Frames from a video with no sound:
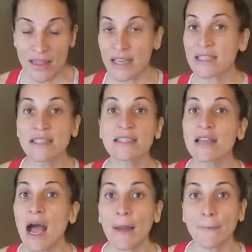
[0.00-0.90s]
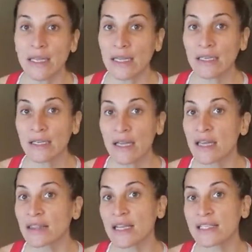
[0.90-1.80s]
That does not mean
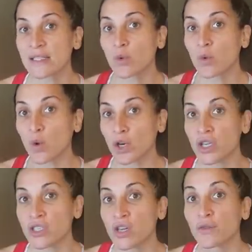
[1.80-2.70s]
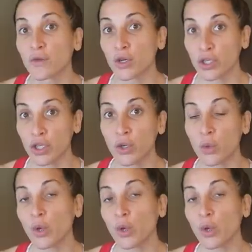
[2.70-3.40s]
that's what works for you